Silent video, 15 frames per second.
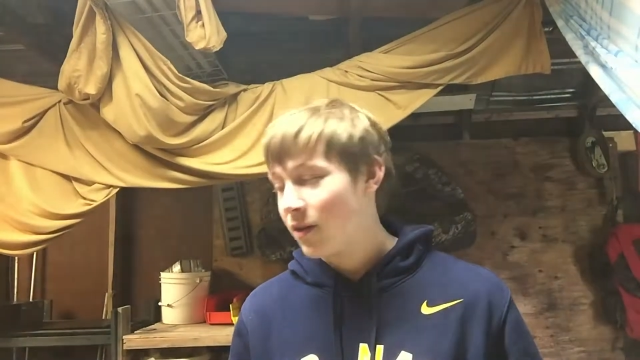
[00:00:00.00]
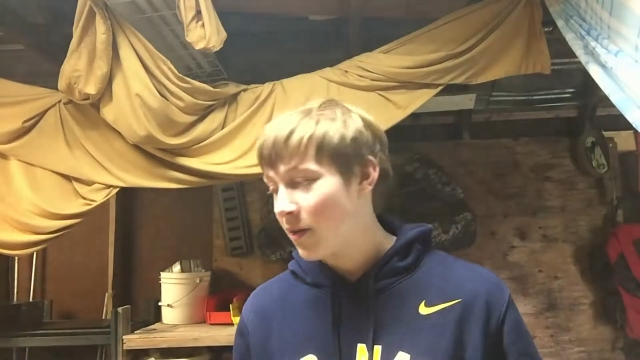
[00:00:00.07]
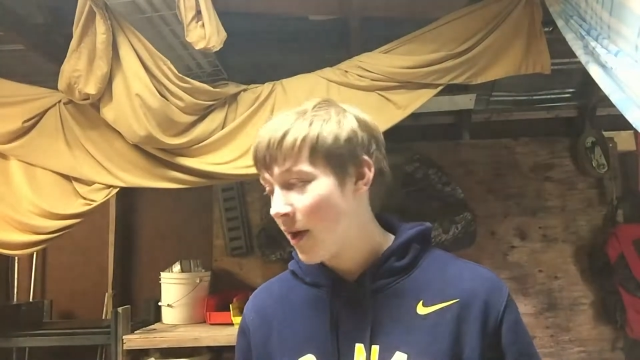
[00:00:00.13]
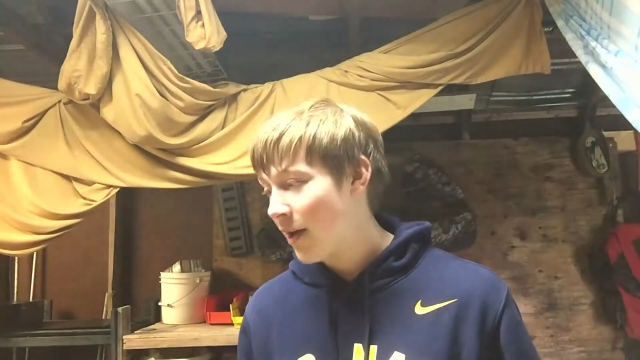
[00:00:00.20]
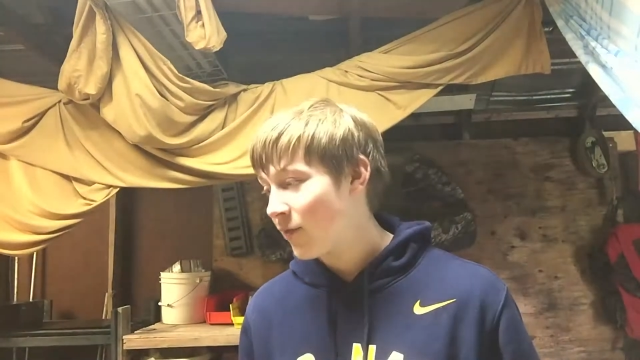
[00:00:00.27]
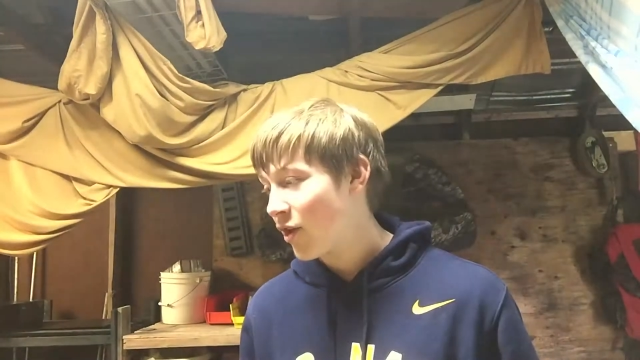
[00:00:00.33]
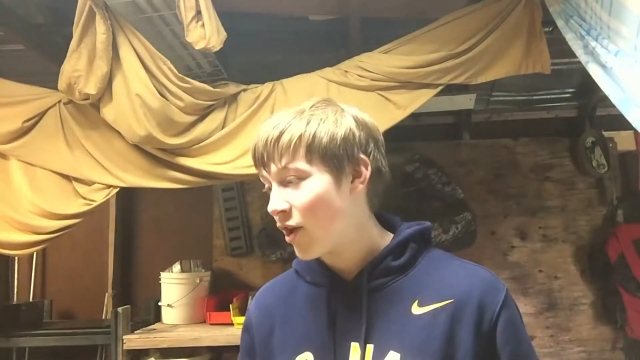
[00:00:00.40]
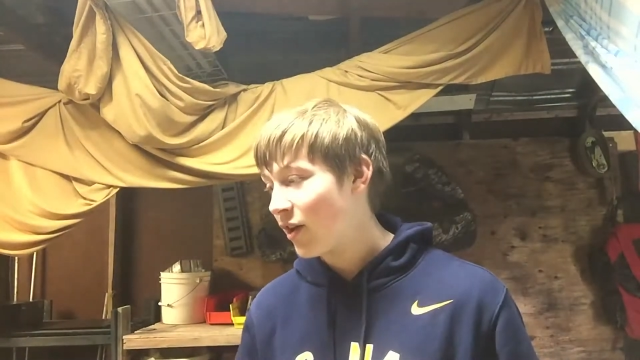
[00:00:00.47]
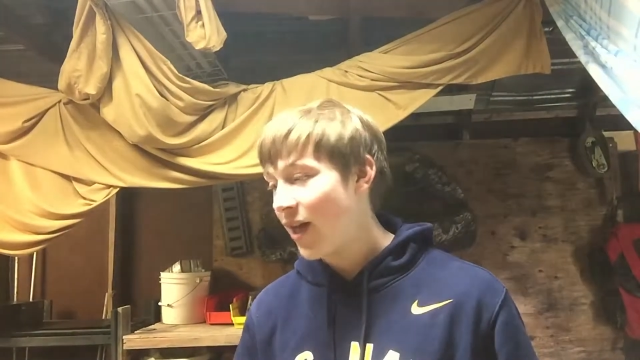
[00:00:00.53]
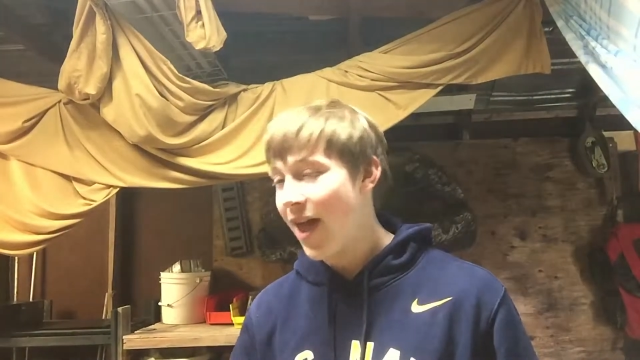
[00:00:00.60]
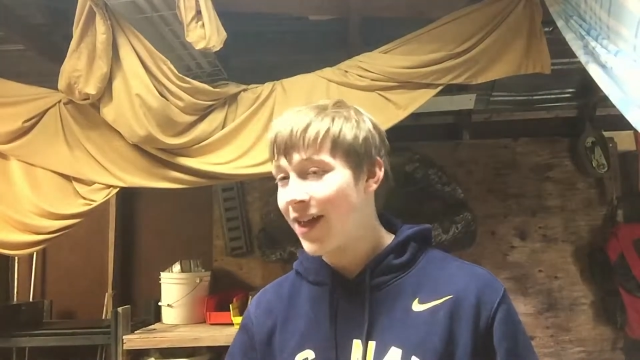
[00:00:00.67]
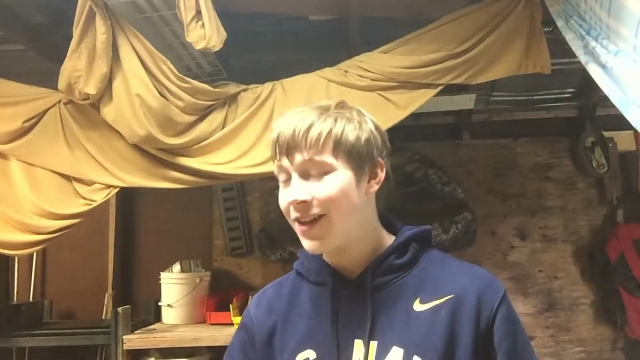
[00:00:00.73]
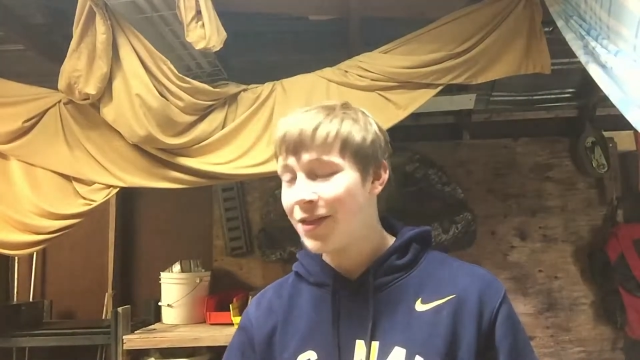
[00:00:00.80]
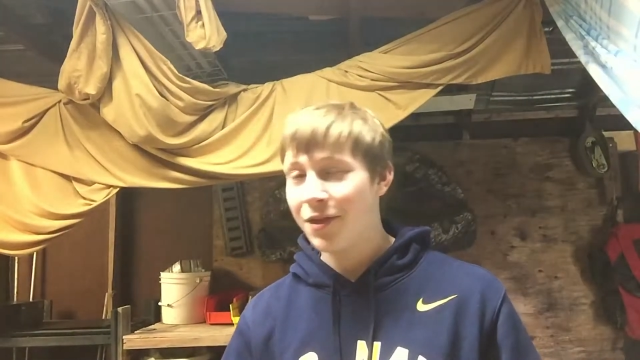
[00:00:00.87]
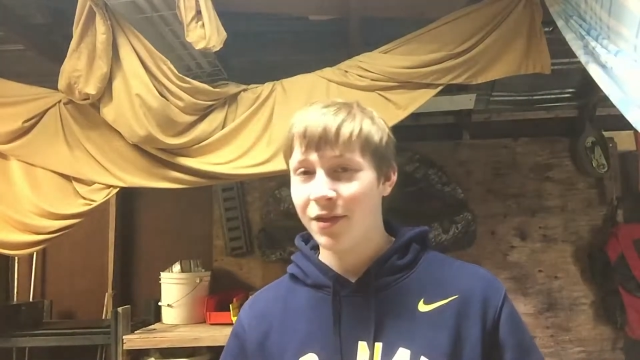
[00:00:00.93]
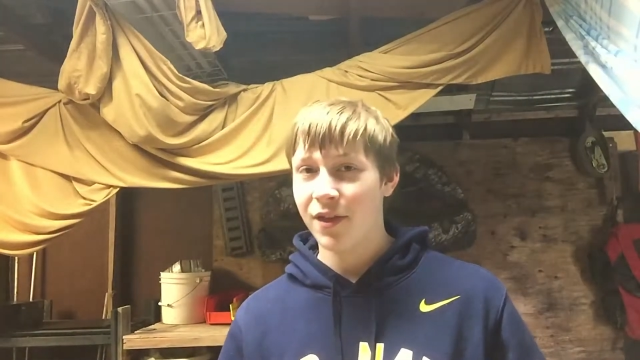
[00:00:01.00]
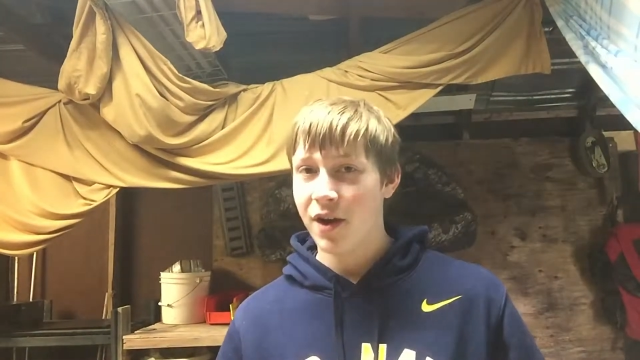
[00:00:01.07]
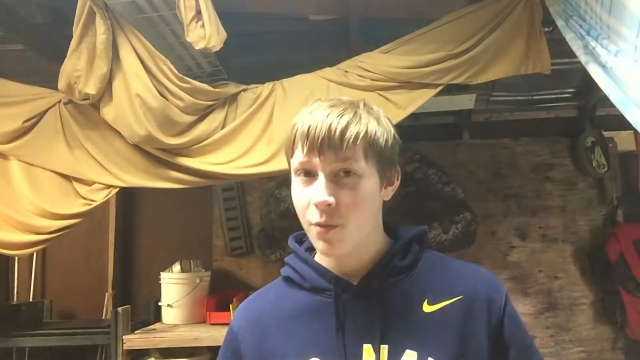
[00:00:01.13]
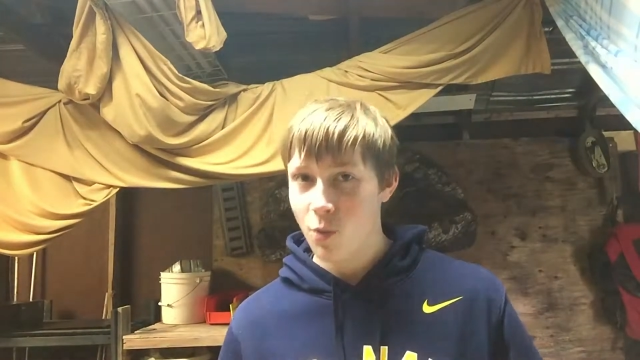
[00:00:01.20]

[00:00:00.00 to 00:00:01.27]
I haven't gotten anything that I